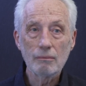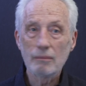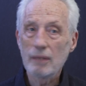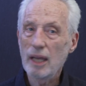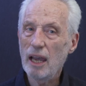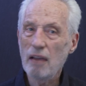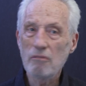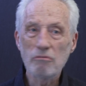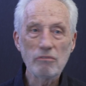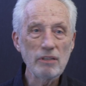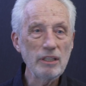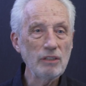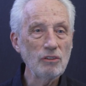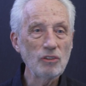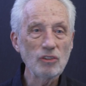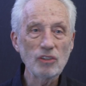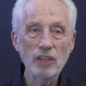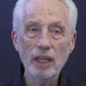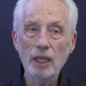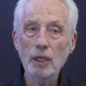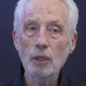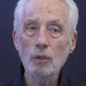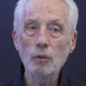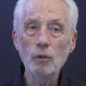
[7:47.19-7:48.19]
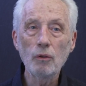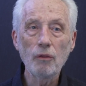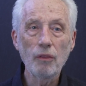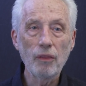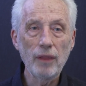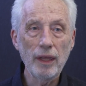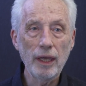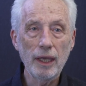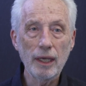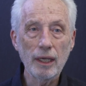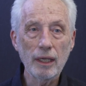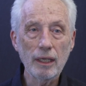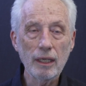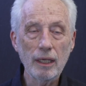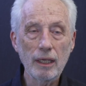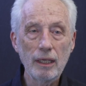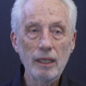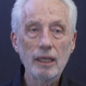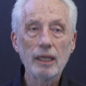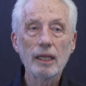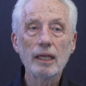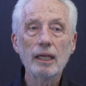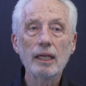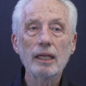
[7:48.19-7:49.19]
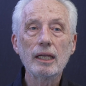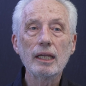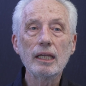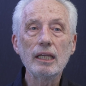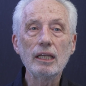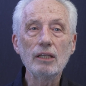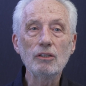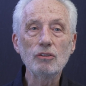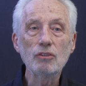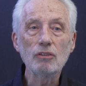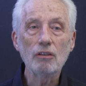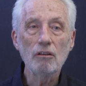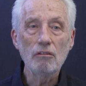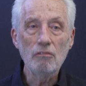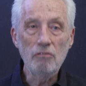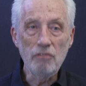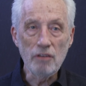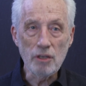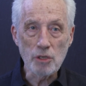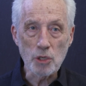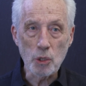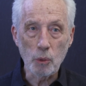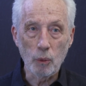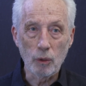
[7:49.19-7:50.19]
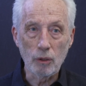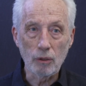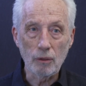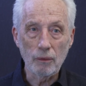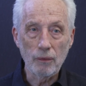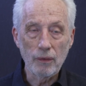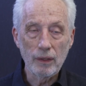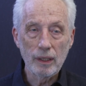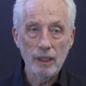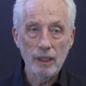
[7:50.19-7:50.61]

Every single thing is visual.